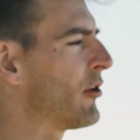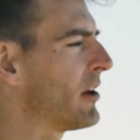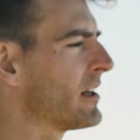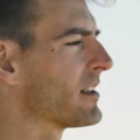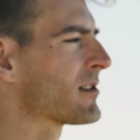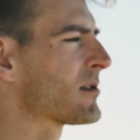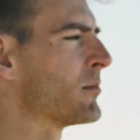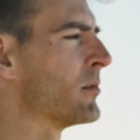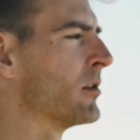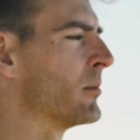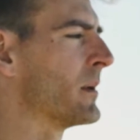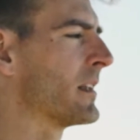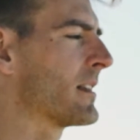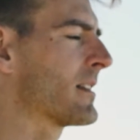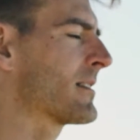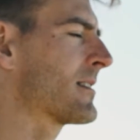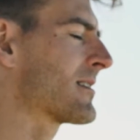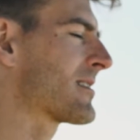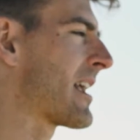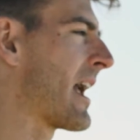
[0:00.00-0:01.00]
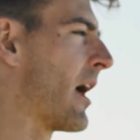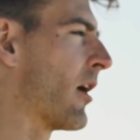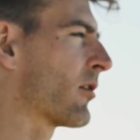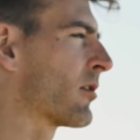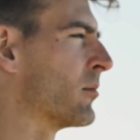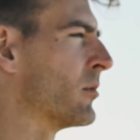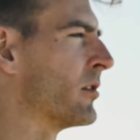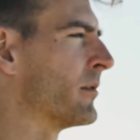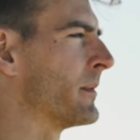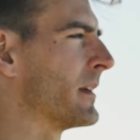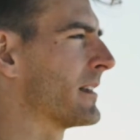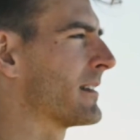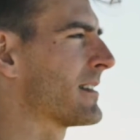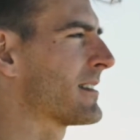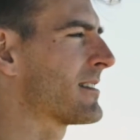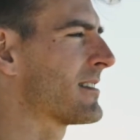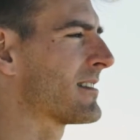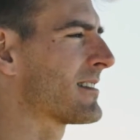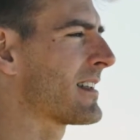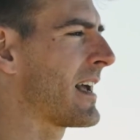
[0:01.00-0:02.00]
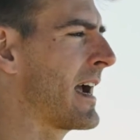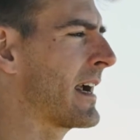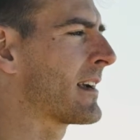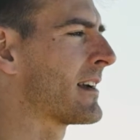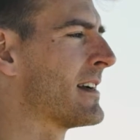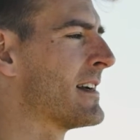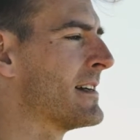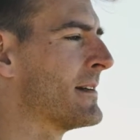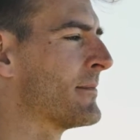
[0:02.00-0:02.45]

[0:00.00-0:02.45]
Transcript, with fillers: fitness movement. This is health movement. This is like